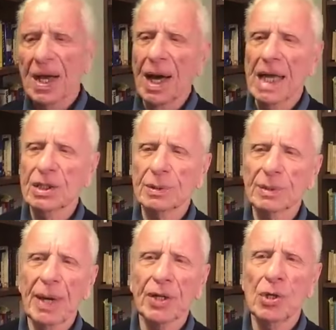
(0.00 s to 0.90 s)
I
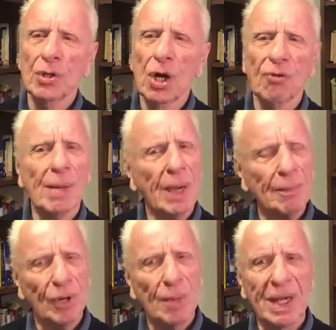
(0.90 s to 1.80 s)
suspect you don't
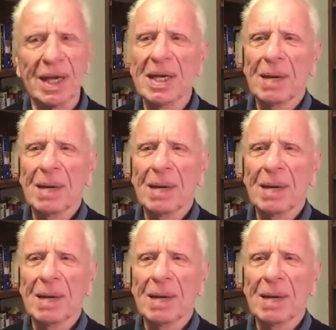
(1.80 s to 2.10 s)
remember me,